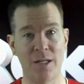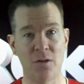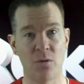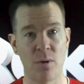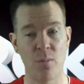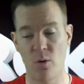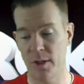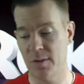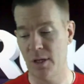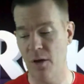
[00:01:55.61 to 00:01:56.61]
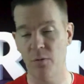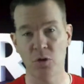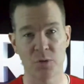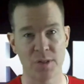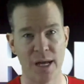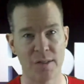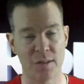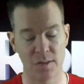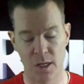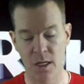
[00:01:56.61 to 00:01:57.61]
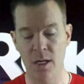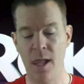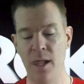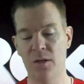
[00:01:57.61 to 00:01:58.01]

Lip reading: into the remote itself, which was nice to see.